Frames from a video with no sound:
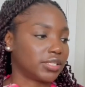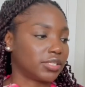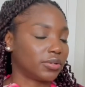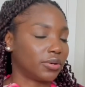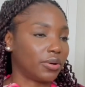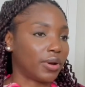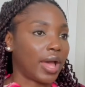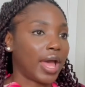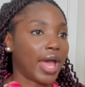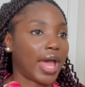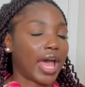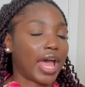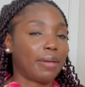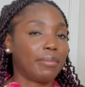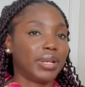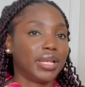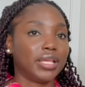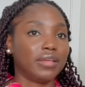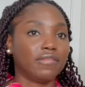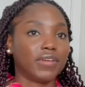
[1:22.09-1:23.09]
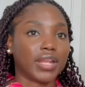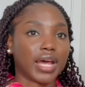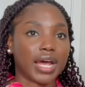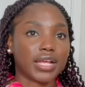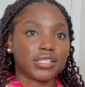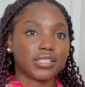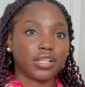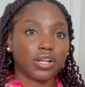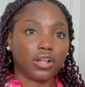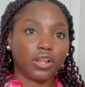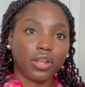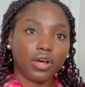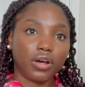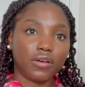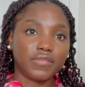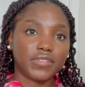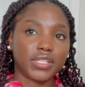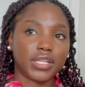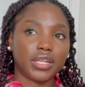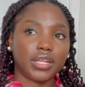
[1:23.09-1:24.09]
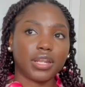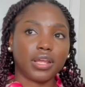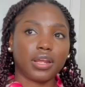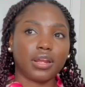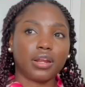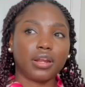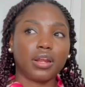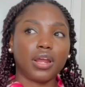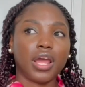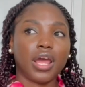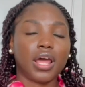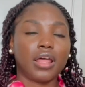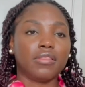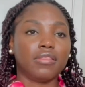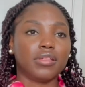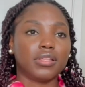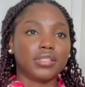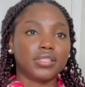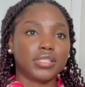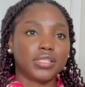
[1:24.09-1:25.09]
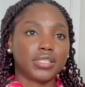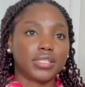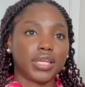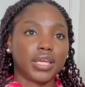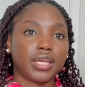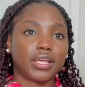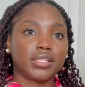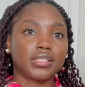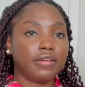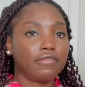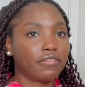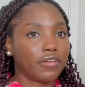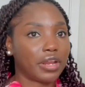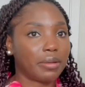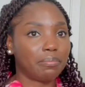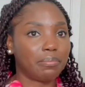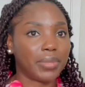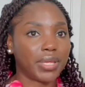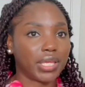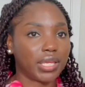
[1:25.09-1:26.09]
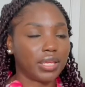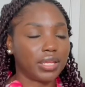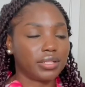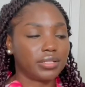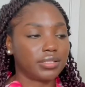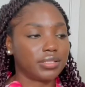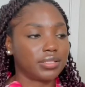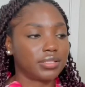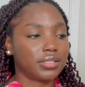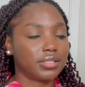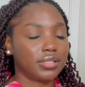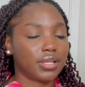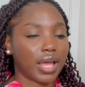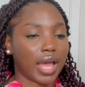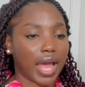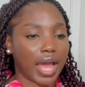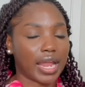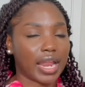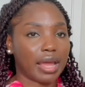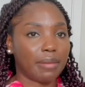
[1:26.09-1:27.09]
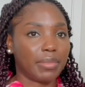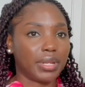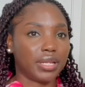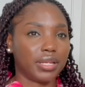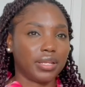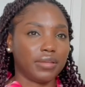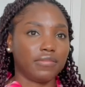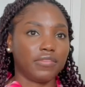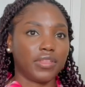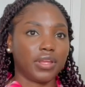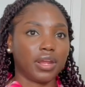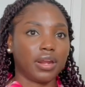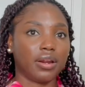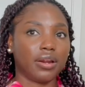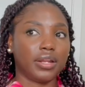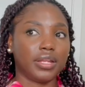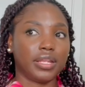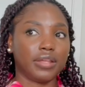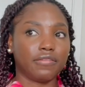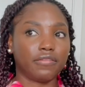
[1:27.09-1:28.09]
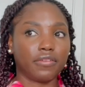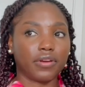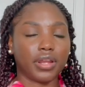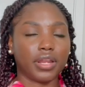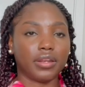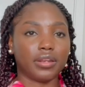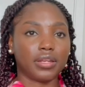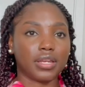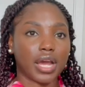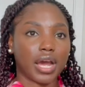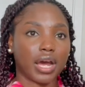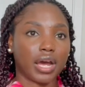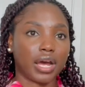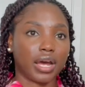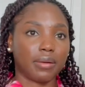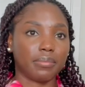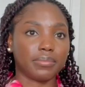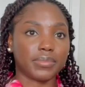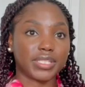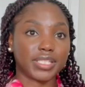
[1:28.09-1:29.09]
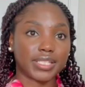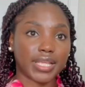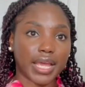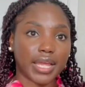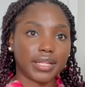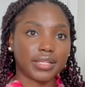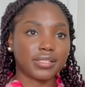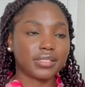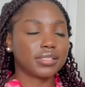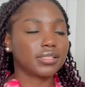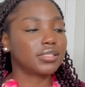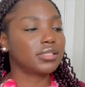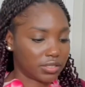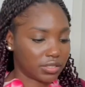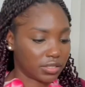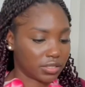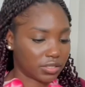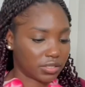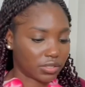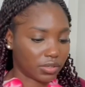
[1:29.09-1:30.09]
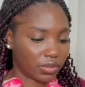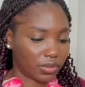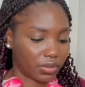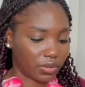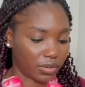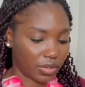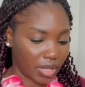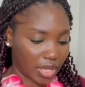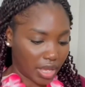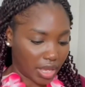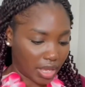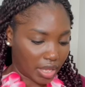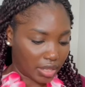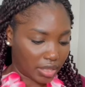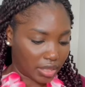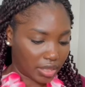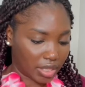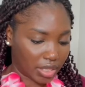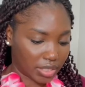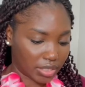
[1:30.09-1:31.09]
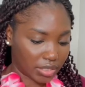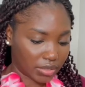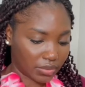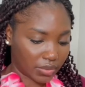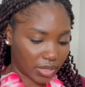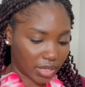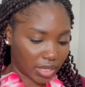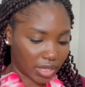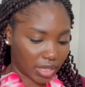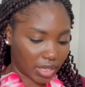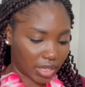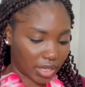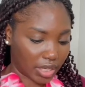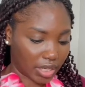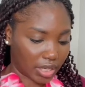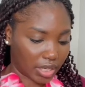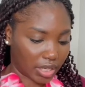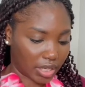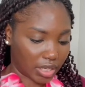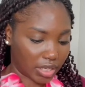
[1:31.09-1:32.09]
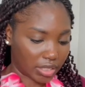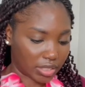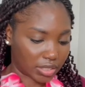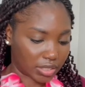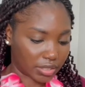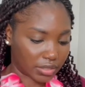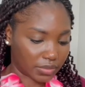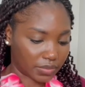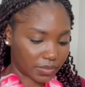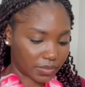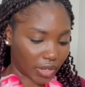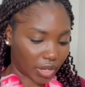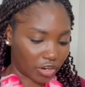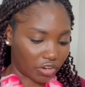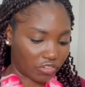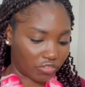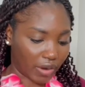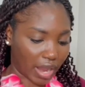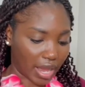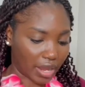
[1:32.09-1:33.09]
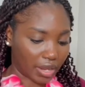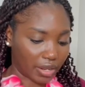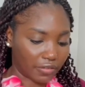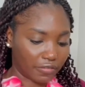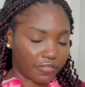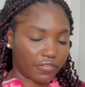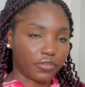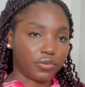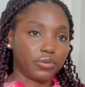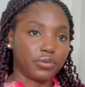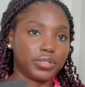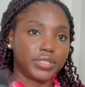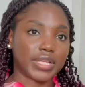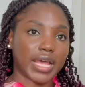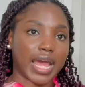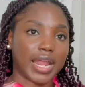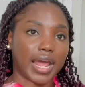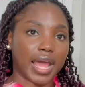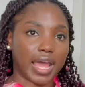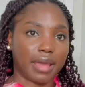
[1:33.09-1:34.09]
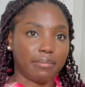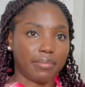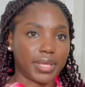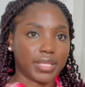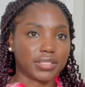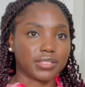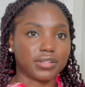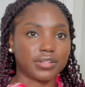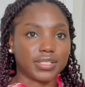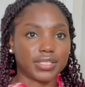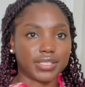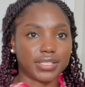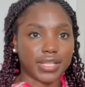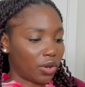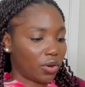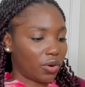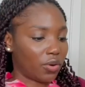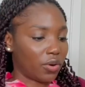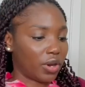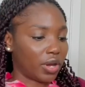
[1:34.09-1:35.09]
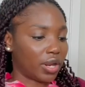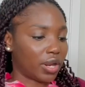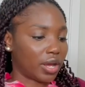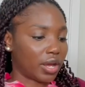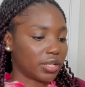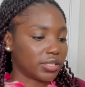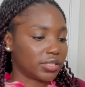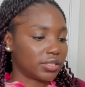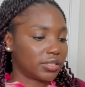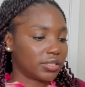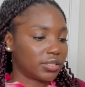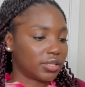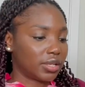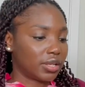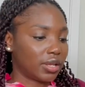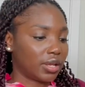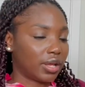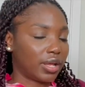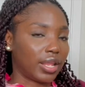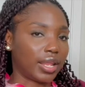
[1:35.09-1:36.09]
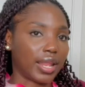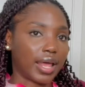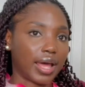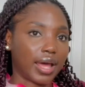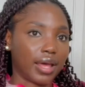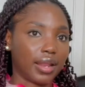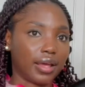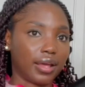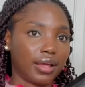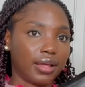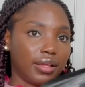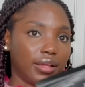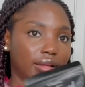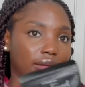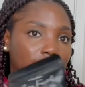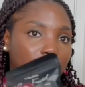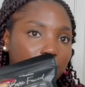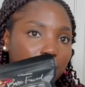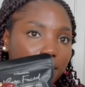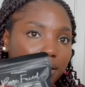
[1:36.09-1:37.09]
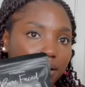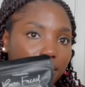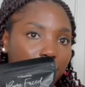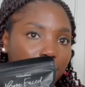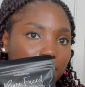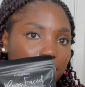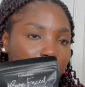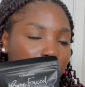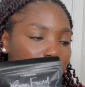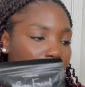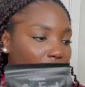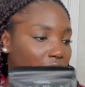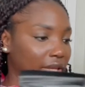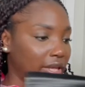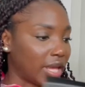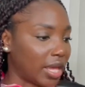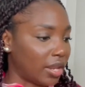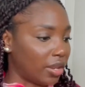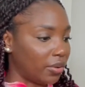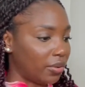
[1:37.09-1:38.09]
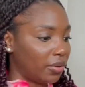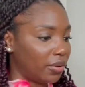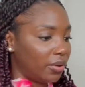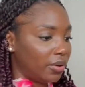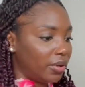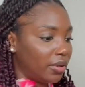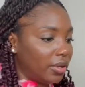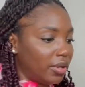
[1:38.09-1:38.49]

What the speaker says: So I believe it has the gloves in there, the sticks, different beads, and I believe there are different scents. So this one is dragon fruit and hibiscus, coconut, colada, so yellow.